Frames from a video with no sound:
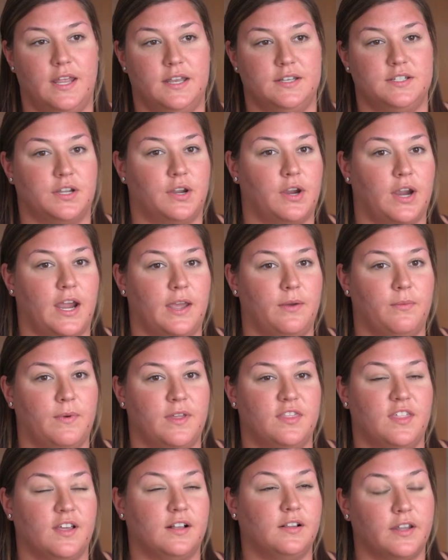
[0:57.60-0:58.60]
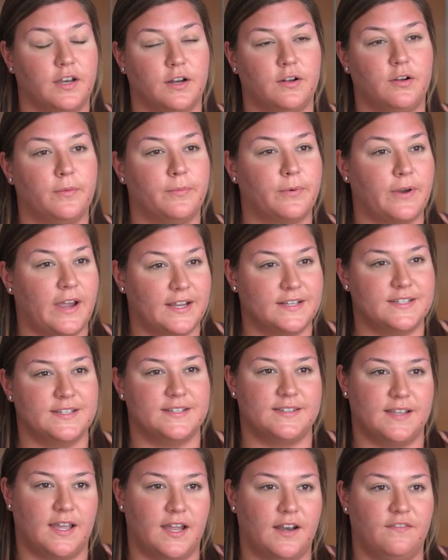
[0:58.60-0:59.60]
integrate with the clinical practice
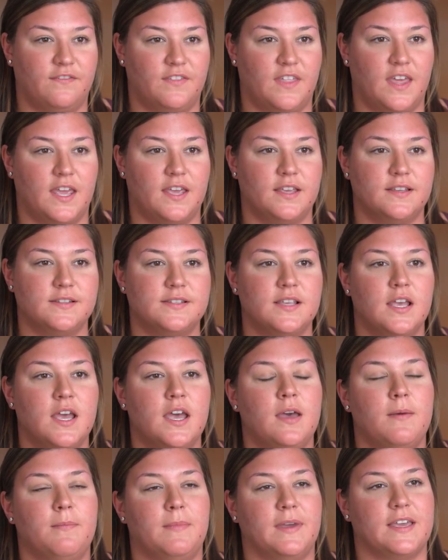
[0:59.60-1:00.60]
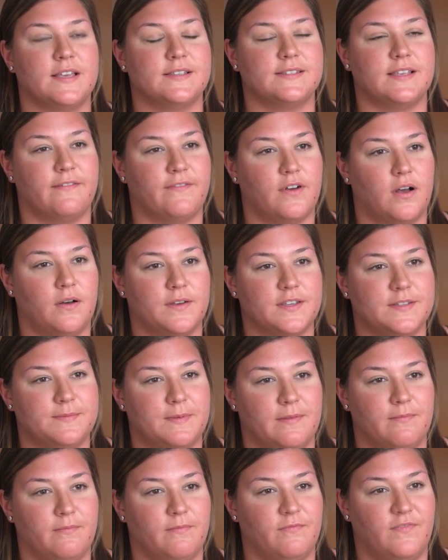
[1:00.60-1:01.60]
side of things, because I've always
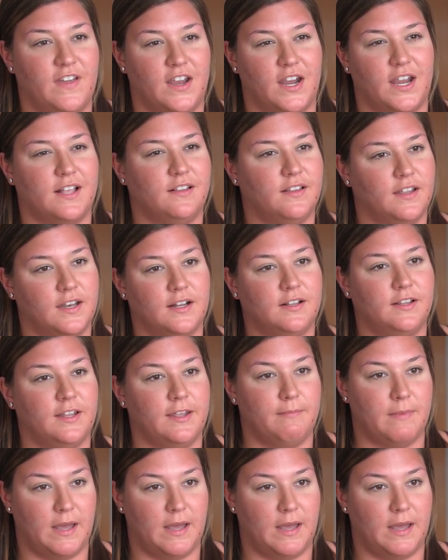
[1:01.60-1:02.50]
been very clinically